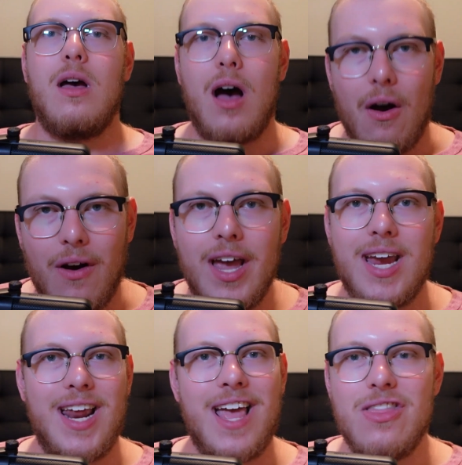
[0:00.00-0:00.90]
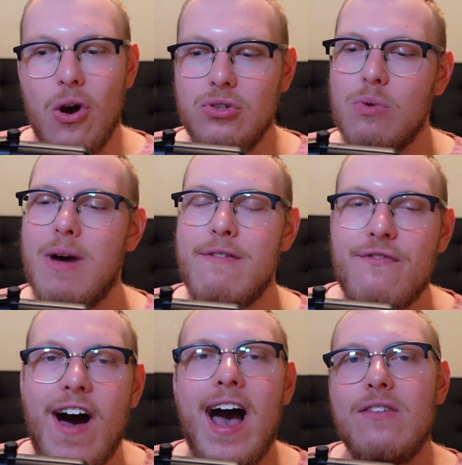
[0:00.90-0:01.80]
All right, and those were my
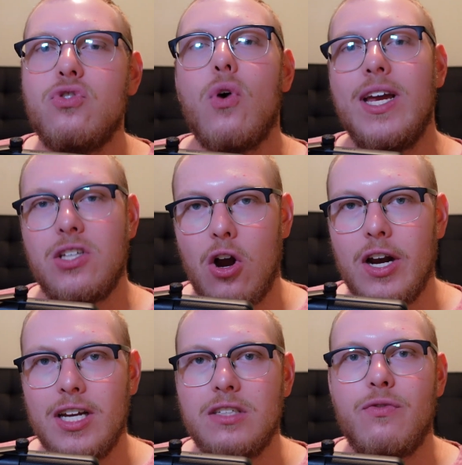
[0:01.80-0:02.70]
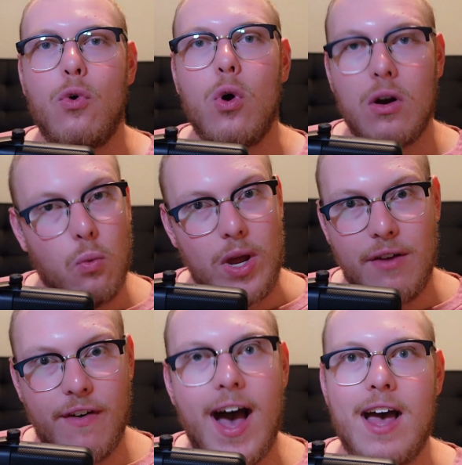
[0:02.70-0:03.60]
five trade targets for week
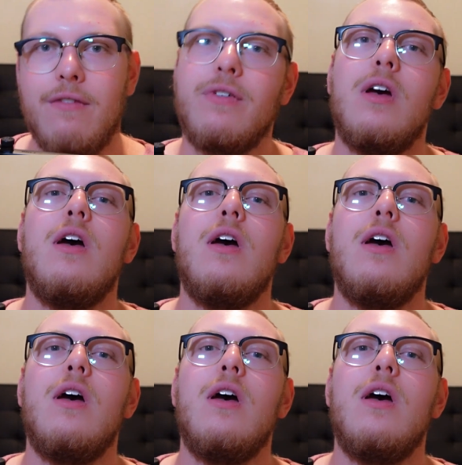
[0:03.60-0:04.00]
five.